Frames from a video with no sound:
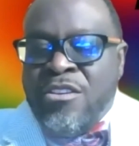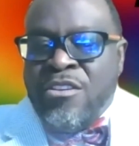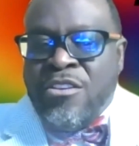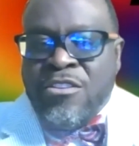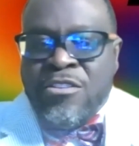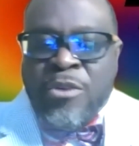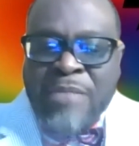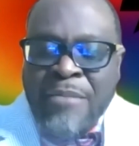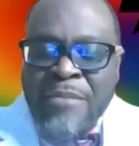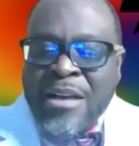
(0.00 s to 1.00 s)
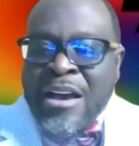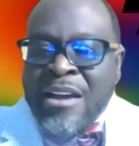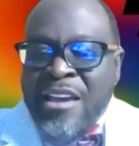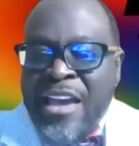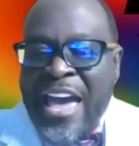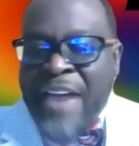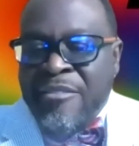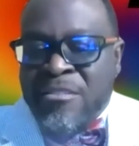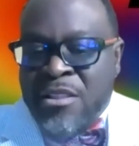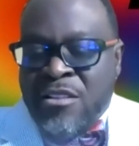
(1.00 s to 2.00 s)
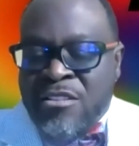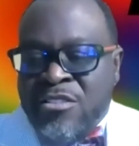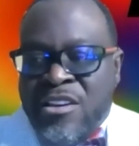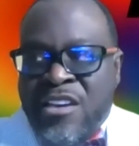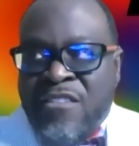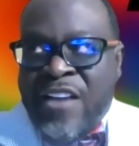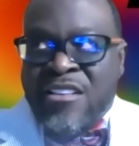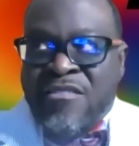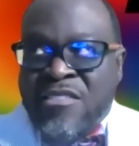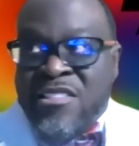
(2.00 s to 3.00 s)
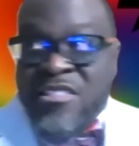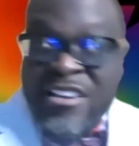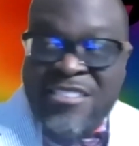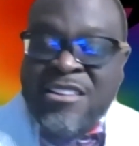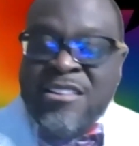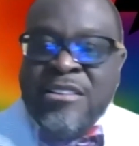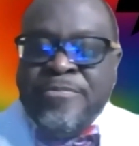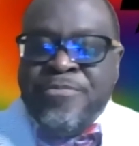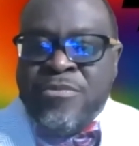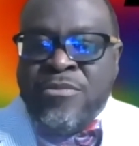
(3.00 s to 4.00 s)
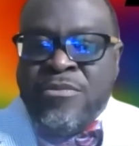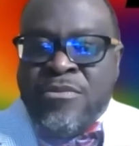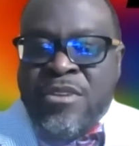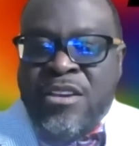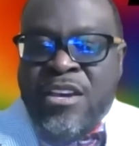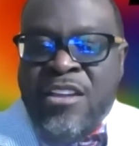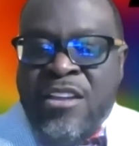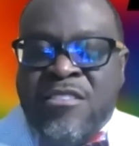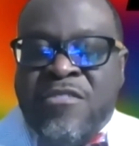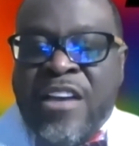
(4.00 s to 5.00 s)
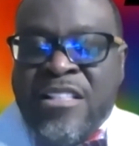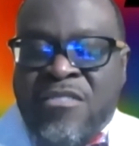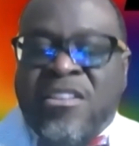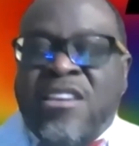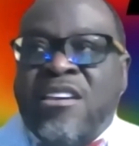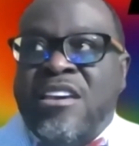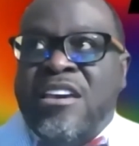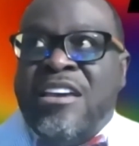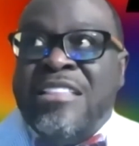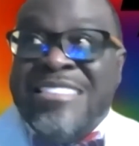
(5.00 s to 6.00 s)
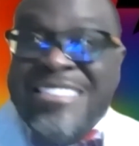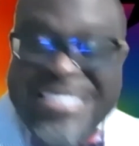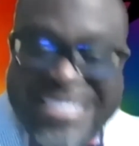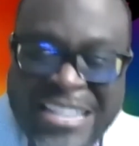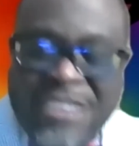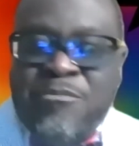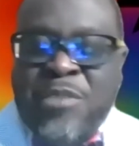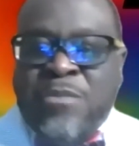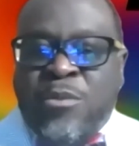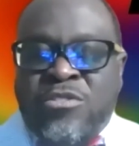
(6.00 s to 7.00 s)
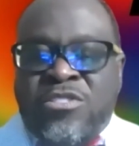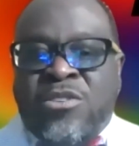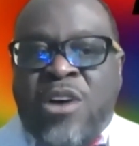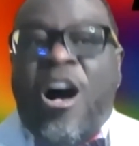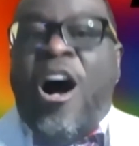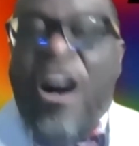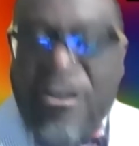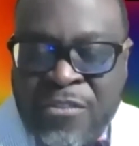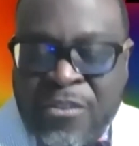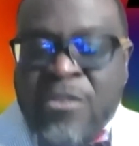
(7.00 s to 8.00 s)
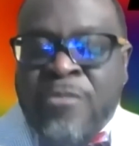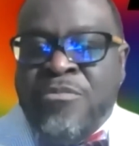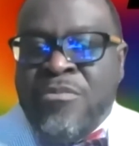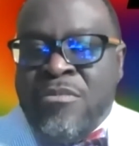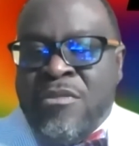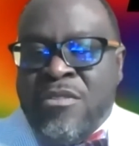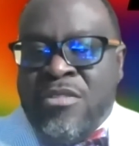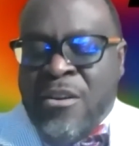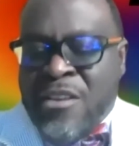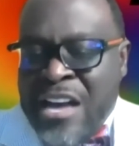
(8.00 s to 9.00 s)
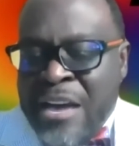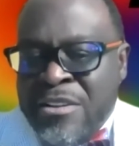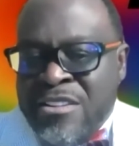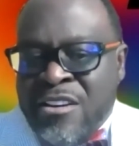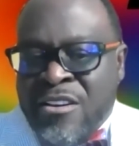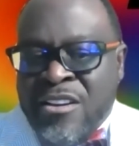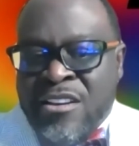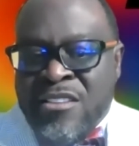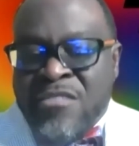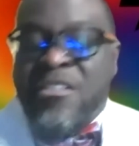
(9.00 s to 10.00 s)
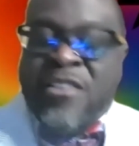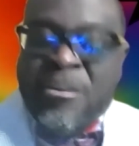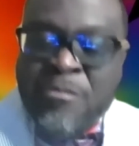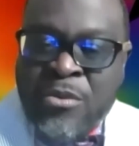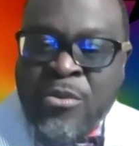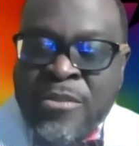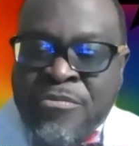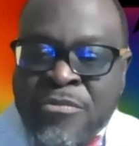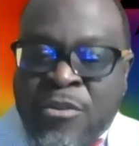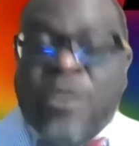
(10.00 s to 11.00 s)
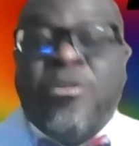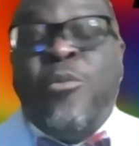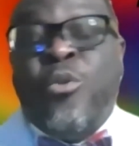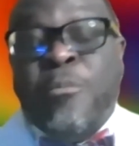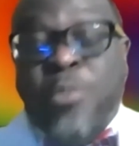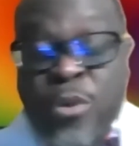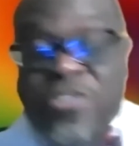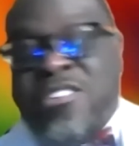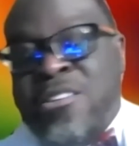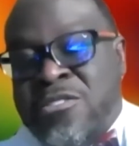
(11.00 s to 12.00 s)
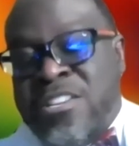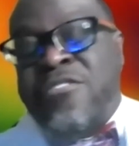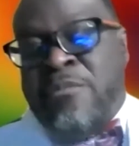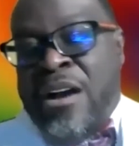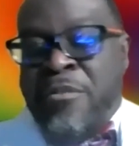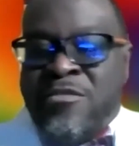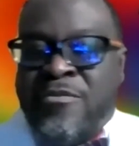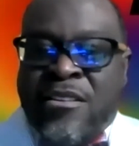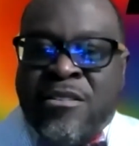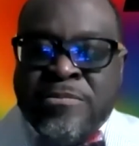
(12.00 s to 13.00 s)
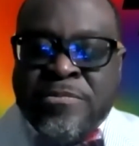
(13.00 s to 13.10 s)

So in my mind, having the ability to effectively listen and to effectively incent people to offer their commentary is very important, or the more important skill set from my perspective.